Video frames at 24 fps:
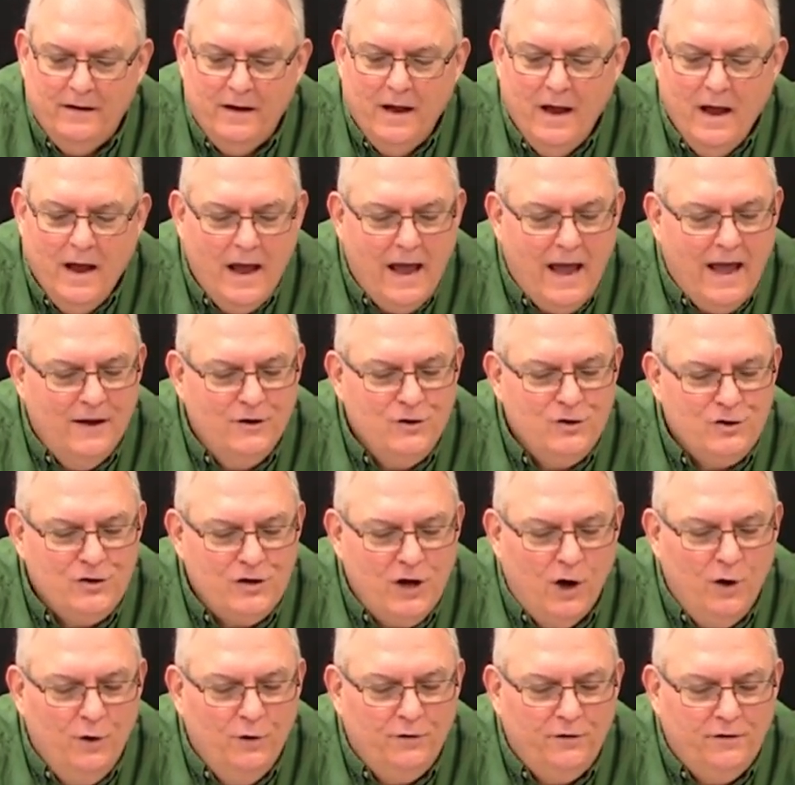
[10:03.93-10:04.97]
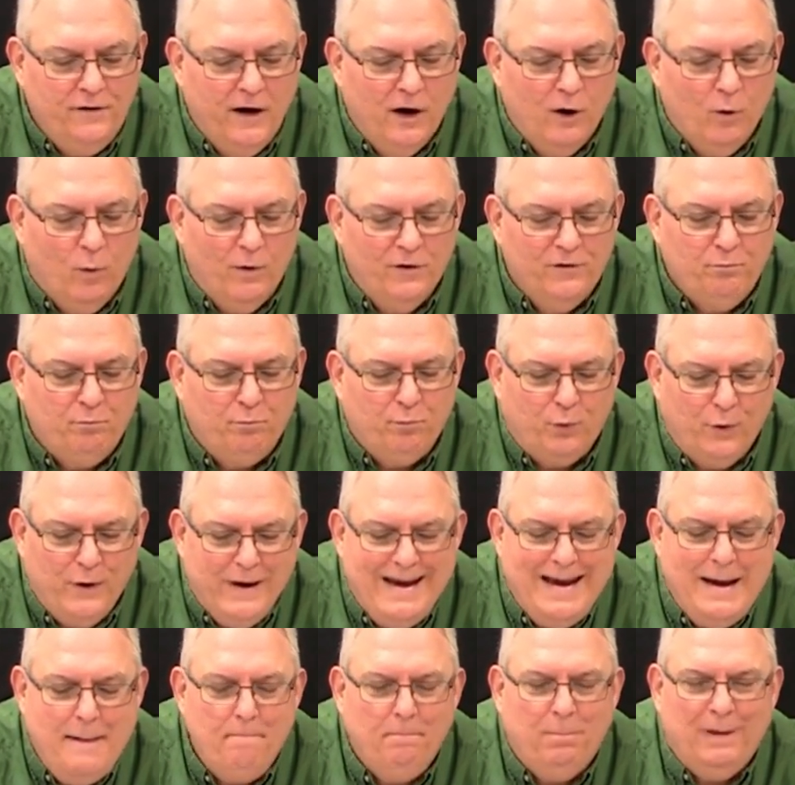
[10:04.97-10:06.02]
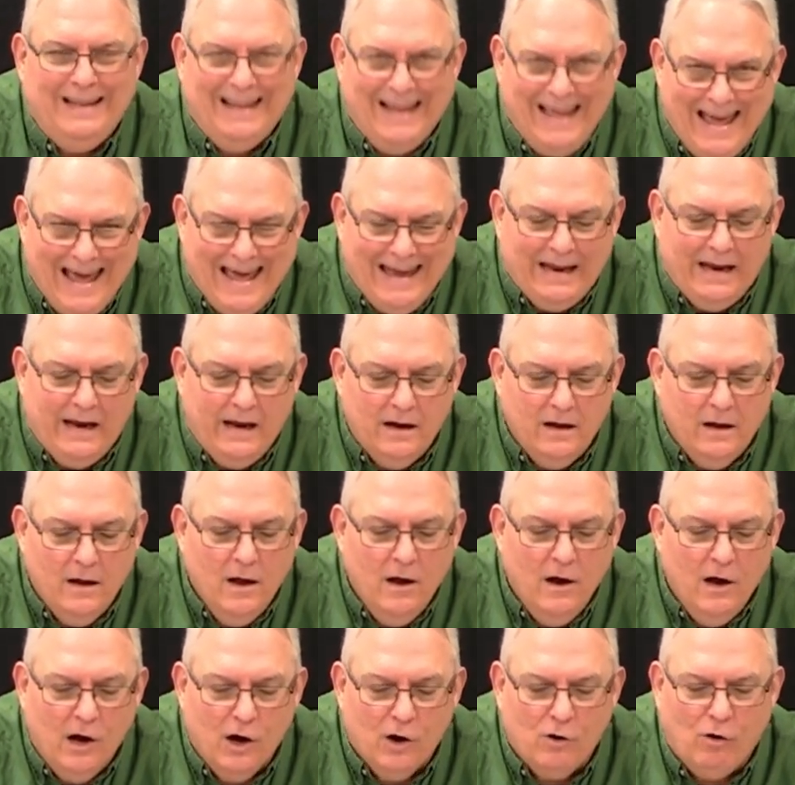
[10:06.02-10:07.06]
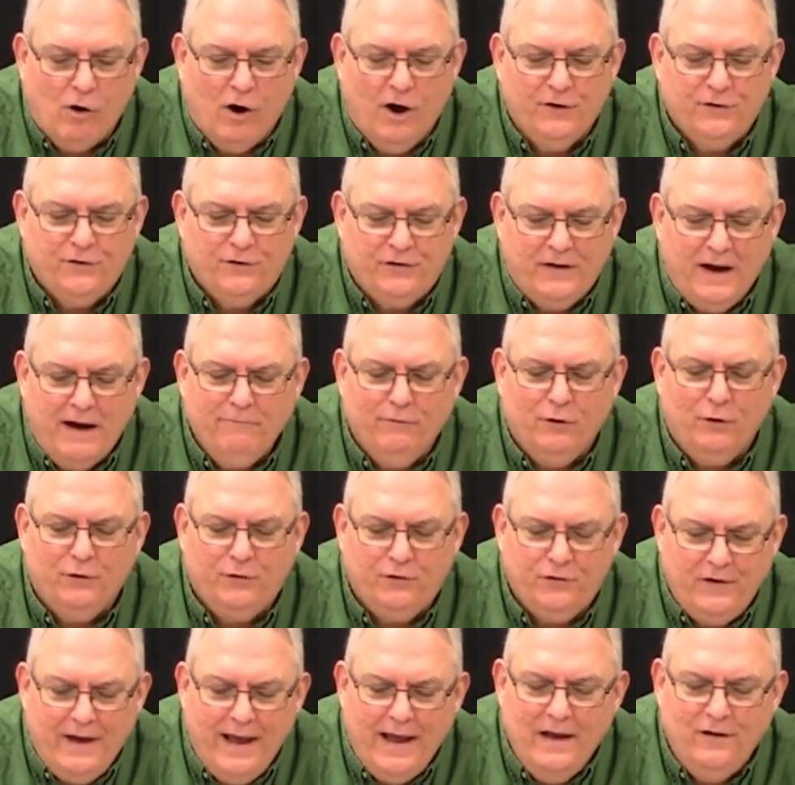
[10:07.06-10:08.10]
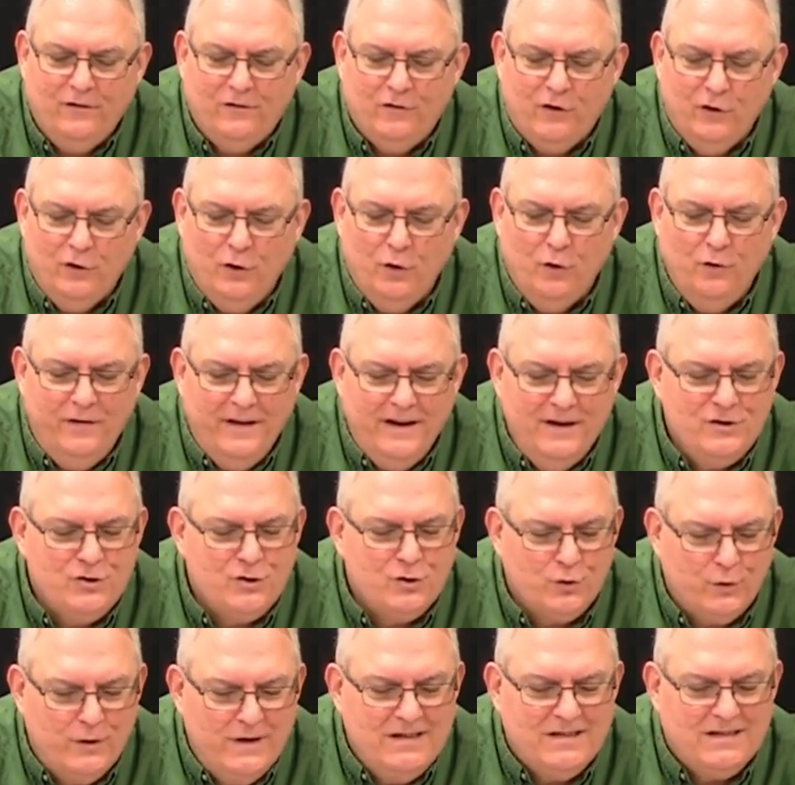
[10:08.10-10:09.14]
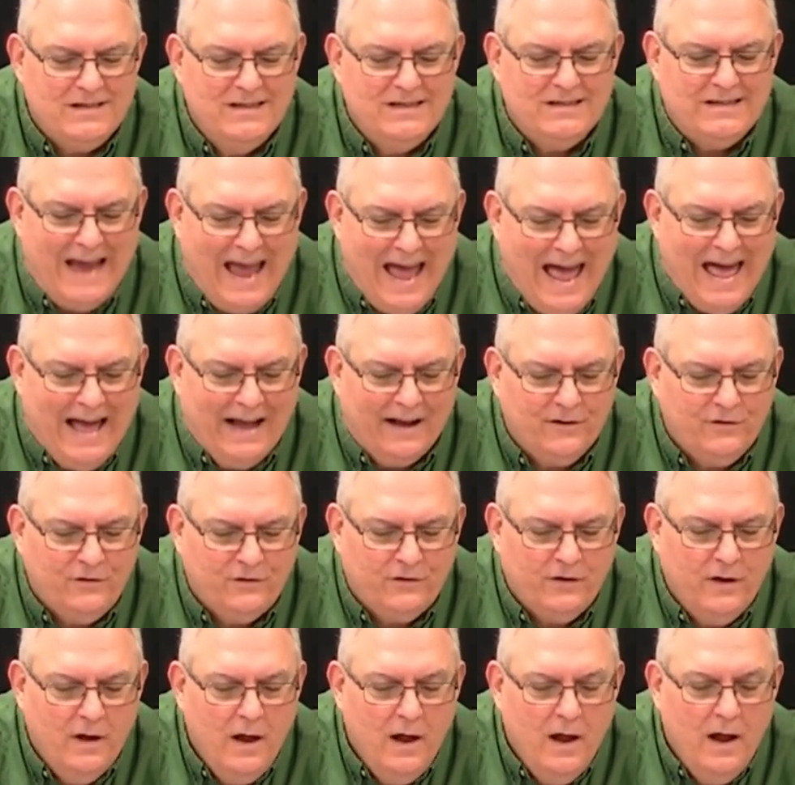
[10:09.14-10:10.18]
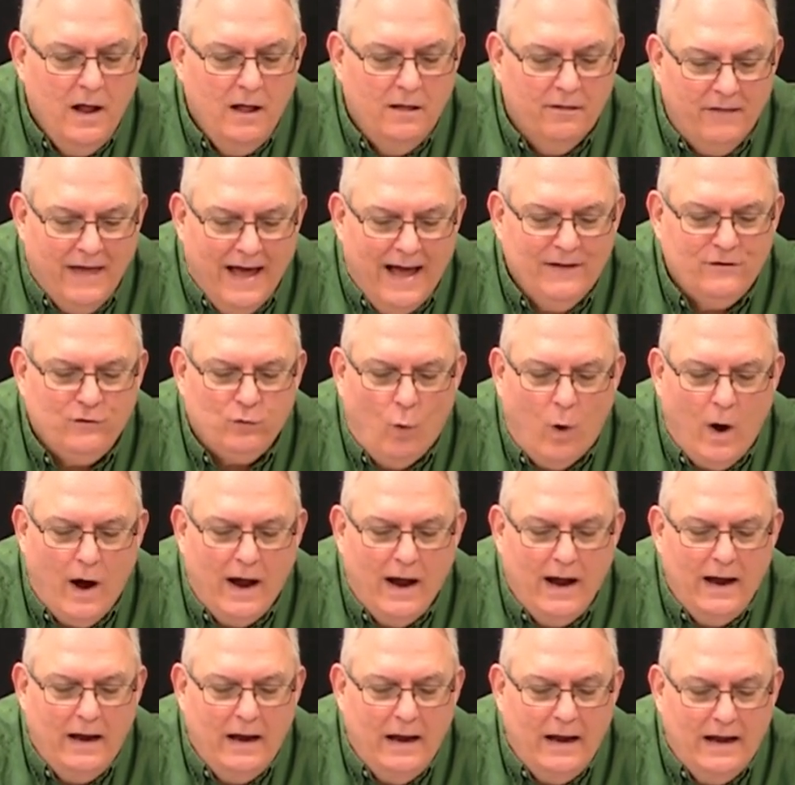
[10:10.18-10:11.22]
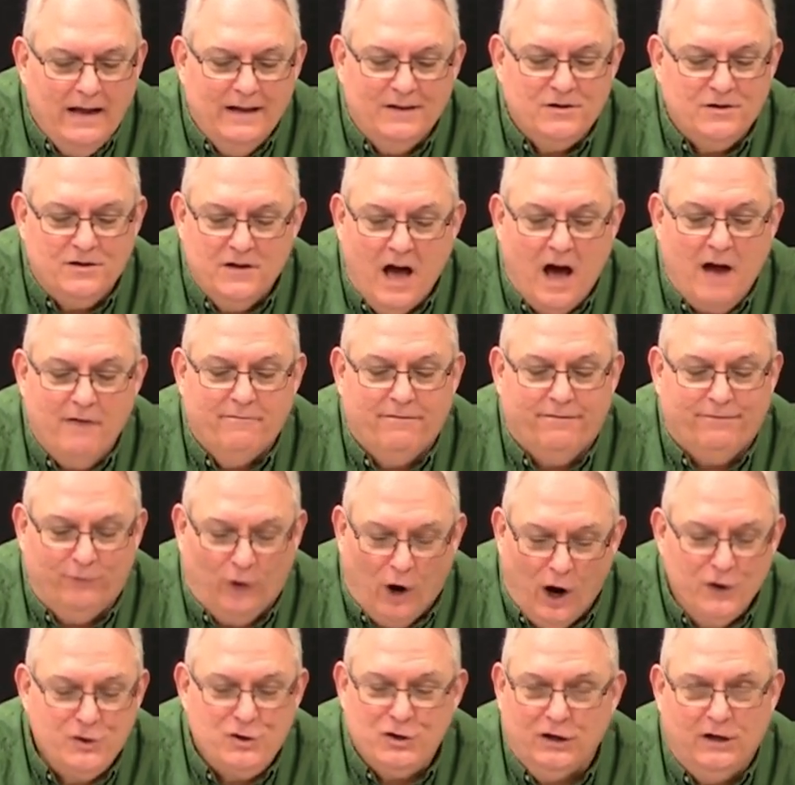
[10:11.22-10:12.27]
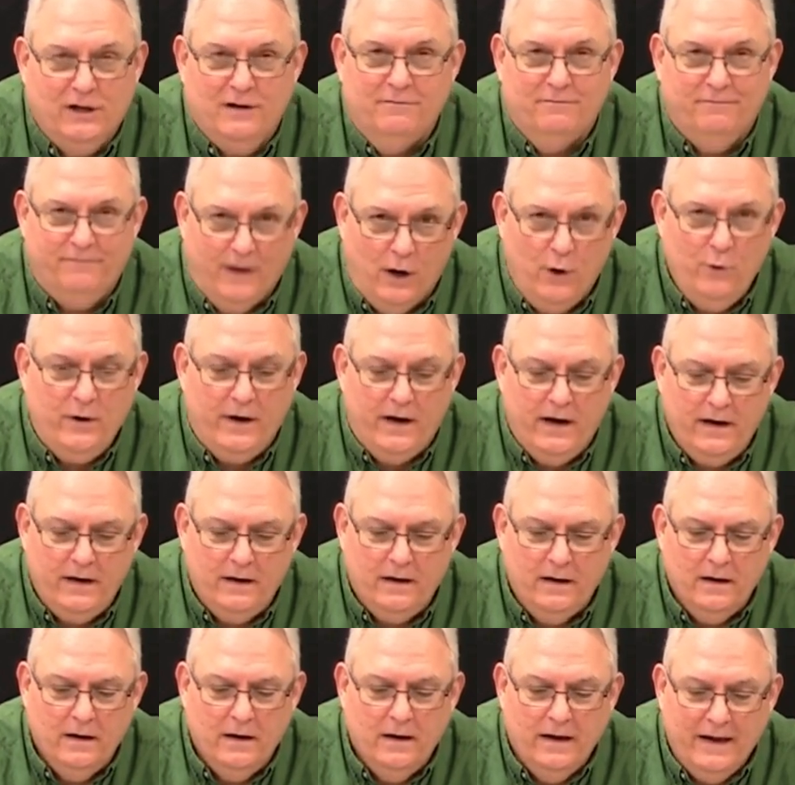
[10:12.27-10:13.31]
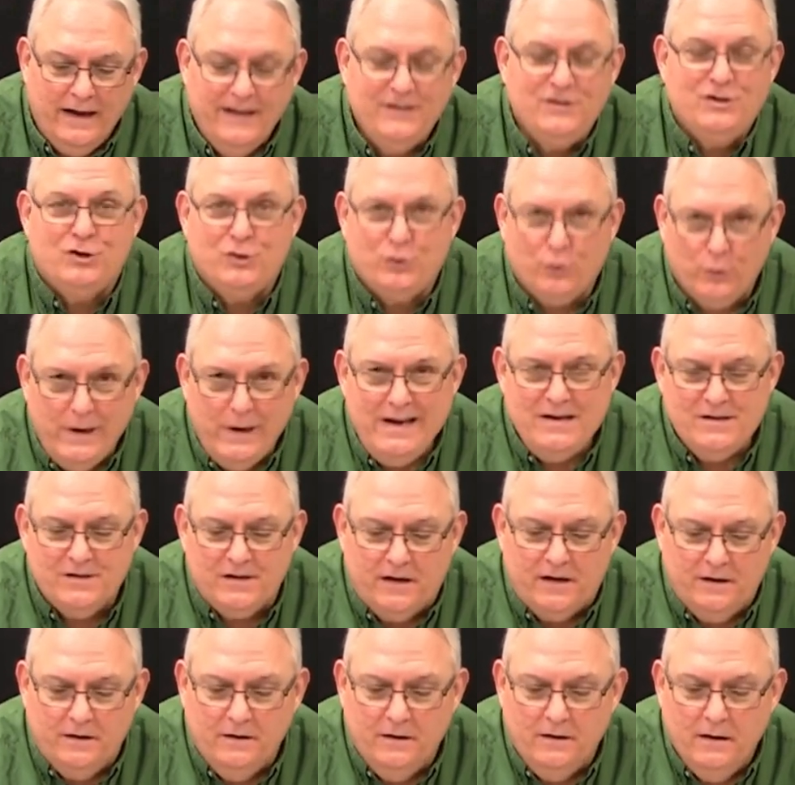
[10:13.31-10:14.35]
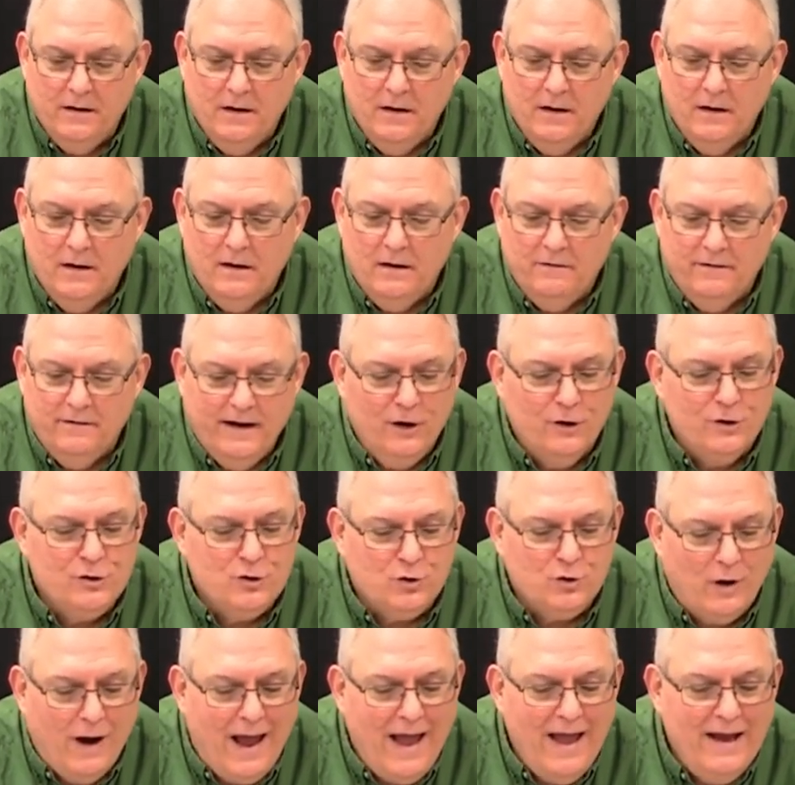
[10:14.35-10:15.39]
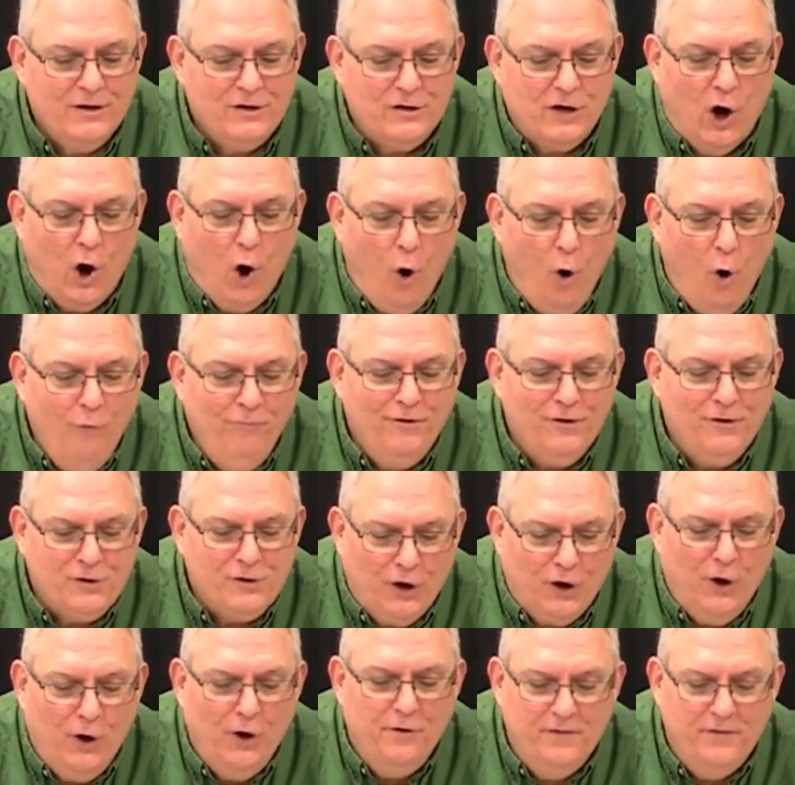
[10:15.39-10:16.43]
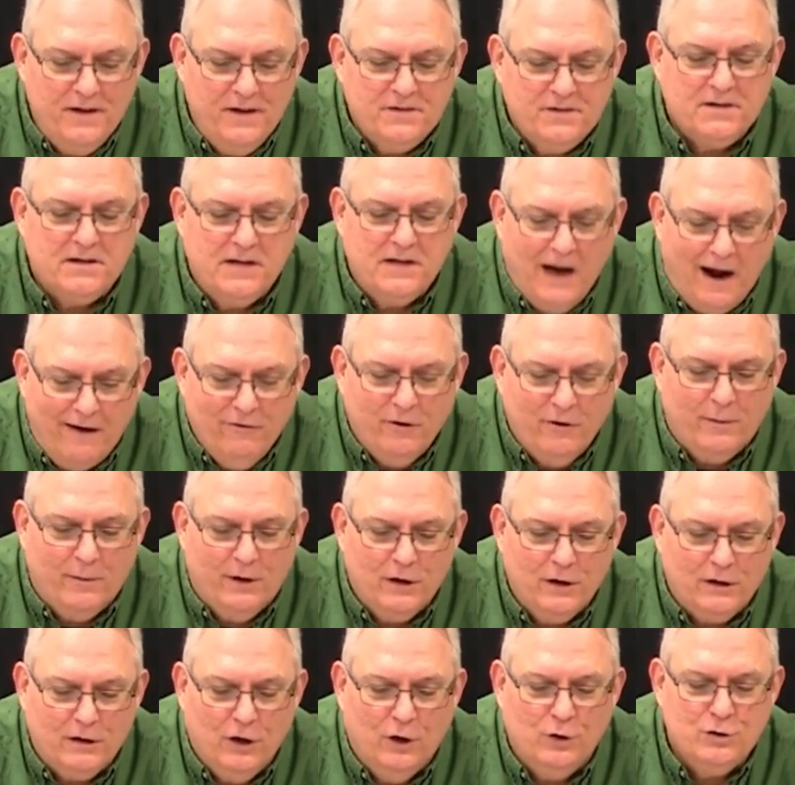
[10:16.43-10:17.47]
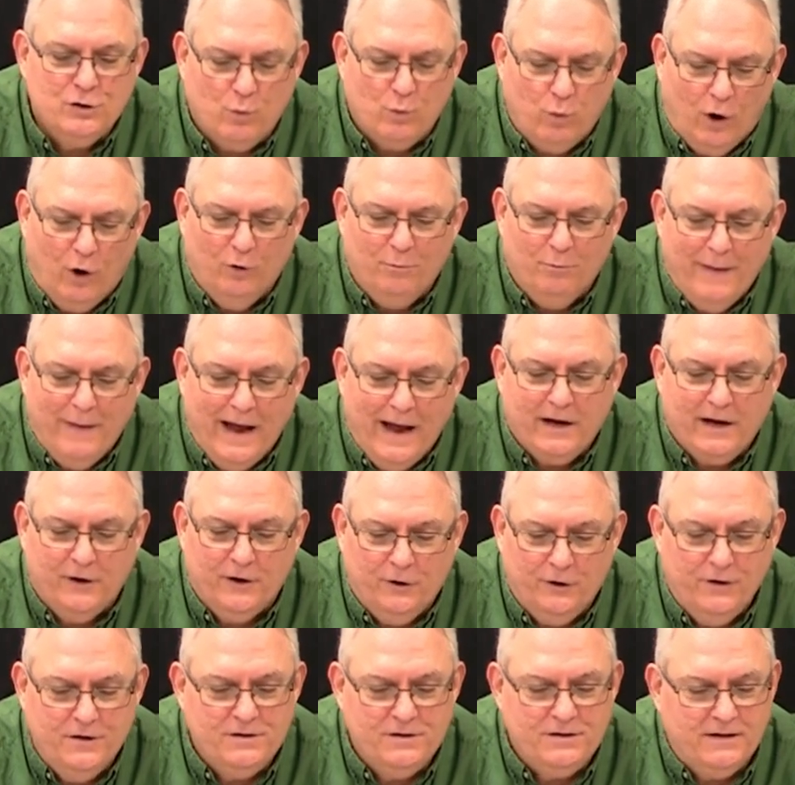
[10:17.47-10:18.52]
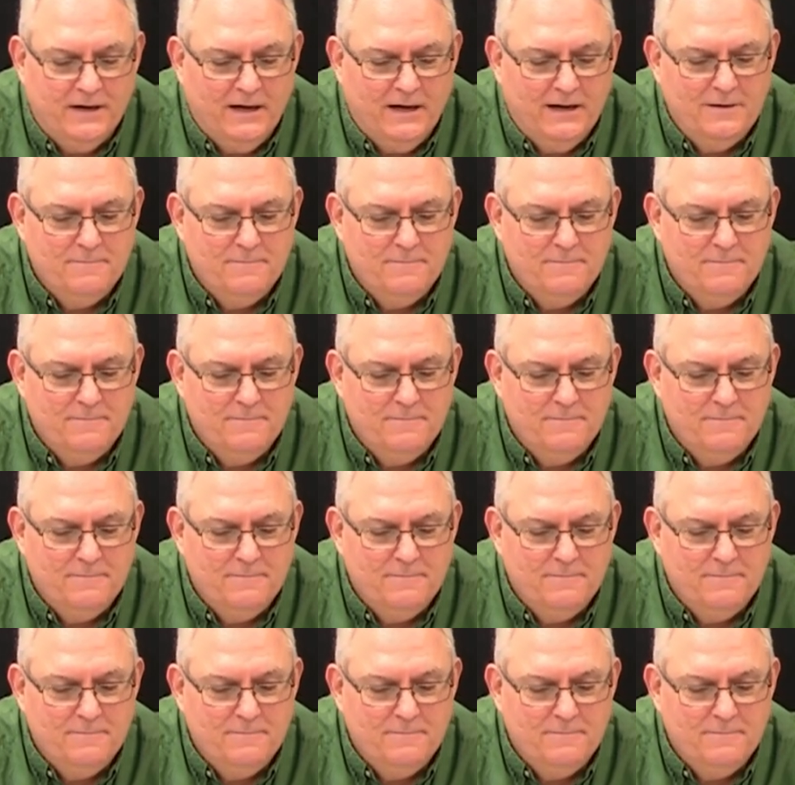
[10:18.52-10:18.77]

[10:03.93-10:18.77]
and shows there was pre planning across several states to do these treasonous acts. That's why it's not fraudulent voting, it's treason. They are trying to overturn this government, close quote, McInerney said.